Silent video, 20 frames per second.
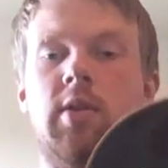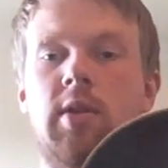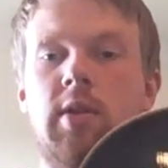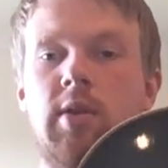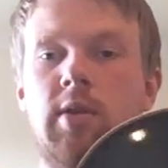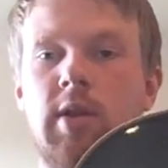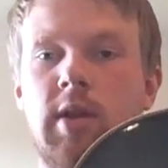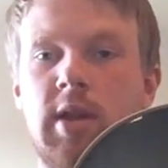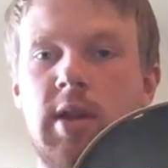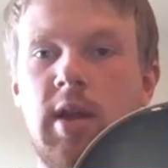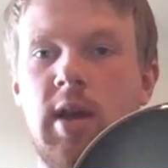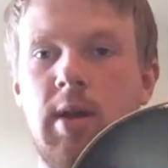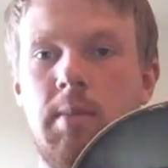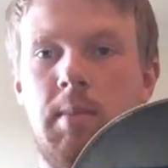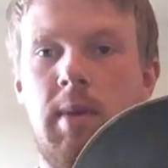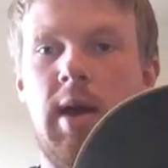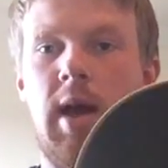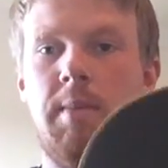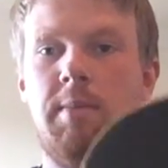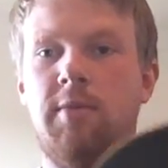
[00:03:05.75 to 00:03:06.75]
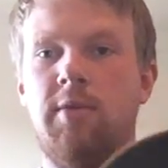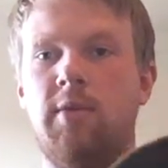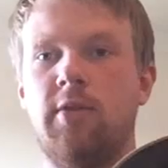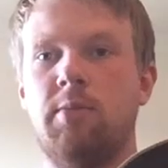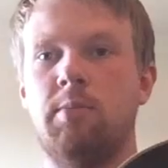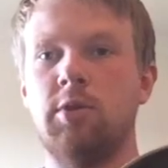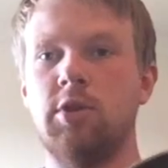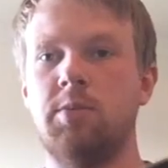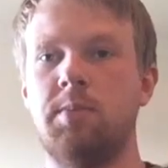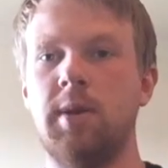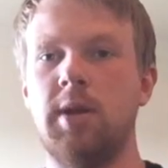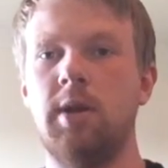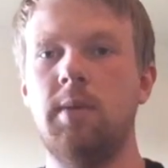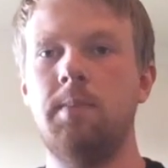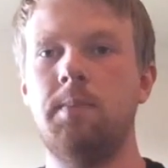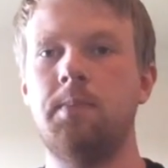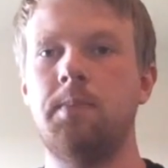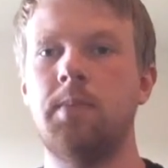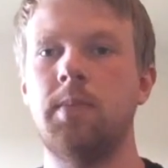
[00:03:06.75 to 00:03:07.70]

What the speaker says: guitar, my Epiphone's much bigger.